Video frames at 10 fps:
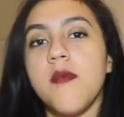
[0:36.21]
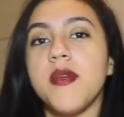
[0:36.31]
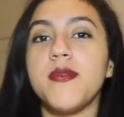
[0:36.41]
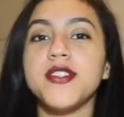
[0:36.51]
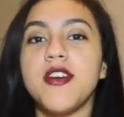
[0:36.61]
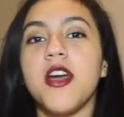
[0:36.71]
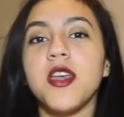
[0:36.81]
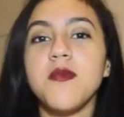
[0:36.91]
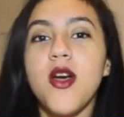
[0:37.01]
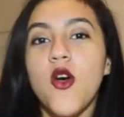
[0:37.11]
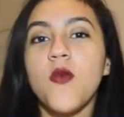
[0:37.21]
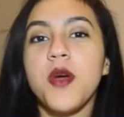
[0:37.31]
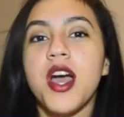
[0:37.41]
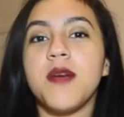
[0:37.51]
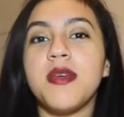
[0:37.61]
people are talking about
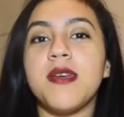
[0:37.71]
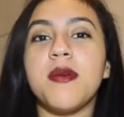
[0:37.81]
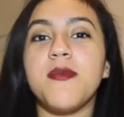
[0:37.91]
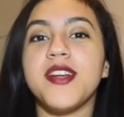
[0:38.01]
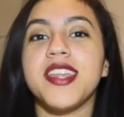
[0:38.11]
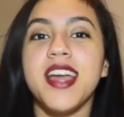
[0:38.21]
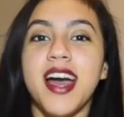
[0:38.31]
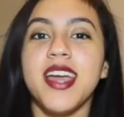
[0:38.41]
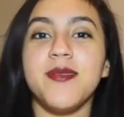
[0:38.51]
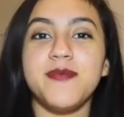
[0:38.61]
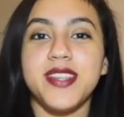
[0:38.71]
homecoming, people are getting hyped,